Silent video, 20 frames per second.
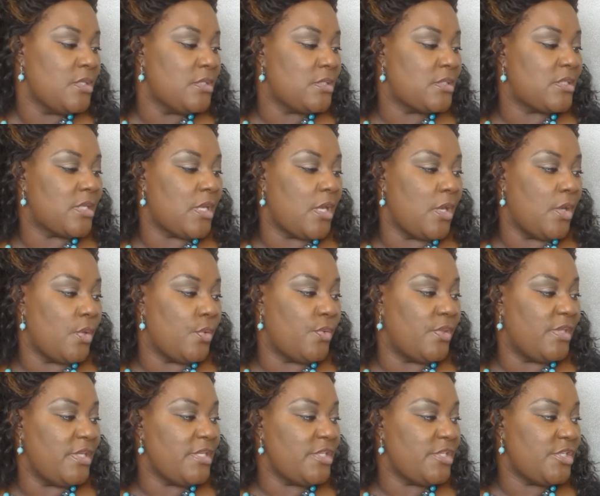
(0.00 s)

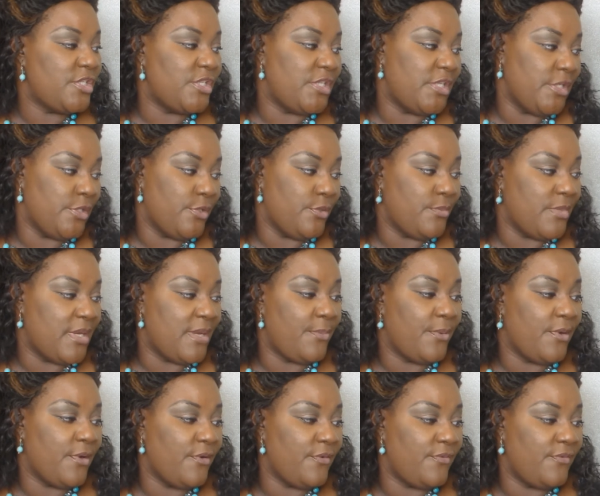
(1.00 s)
So this year, my
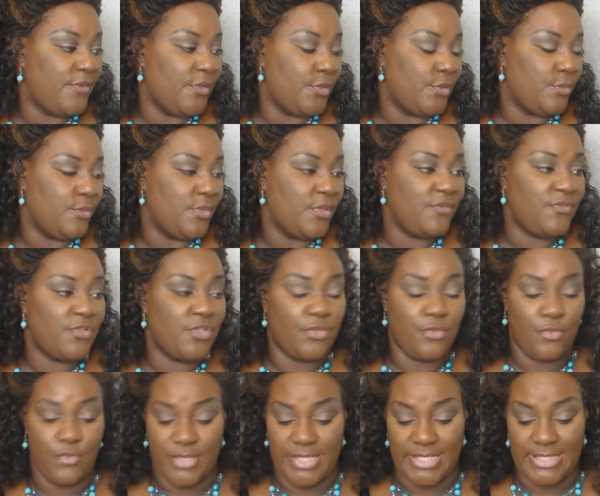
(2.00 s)
perfume of
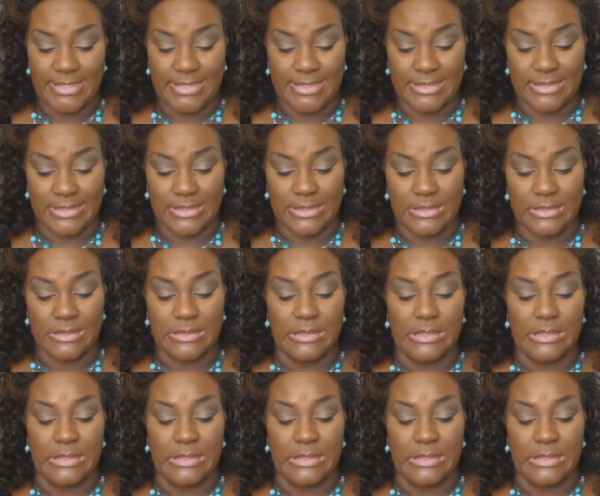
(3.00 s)
choice,